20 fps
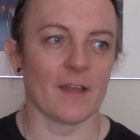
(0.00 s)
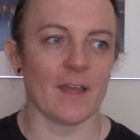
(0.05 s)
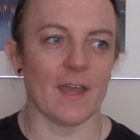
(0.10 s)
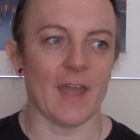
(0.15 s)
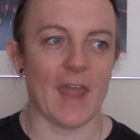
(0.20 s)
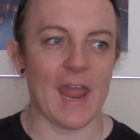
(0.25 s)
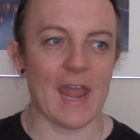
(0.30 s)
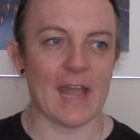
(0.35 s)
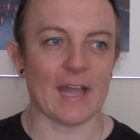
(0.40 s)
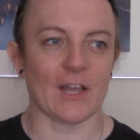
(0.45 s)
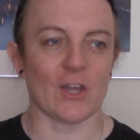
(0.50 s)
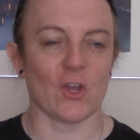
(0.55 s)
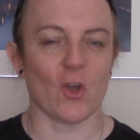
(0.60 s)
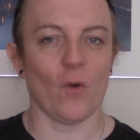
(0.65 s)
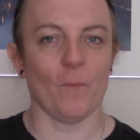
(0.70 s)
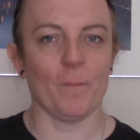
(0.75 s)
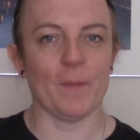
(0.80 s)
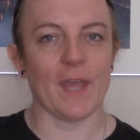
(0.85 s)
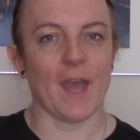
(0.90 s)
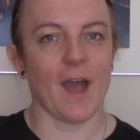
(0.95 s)
it
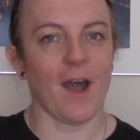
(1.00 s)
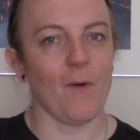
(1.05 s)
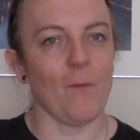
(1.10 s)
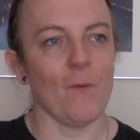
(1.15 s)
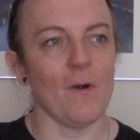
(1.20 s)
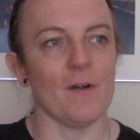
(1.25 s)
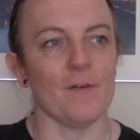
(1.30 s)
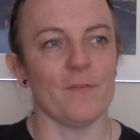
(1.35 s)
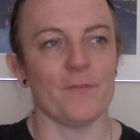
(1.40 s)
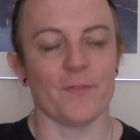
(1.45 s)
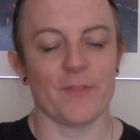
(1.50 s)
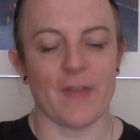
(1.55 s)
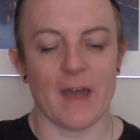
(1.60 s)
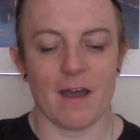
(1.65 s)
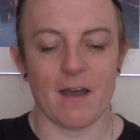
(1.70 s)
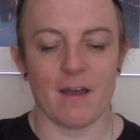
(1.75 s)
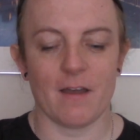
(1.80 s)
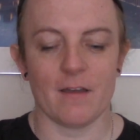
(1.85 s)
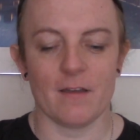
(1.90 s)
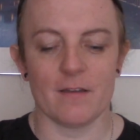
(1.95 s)
got me out of
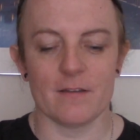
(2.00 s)
that,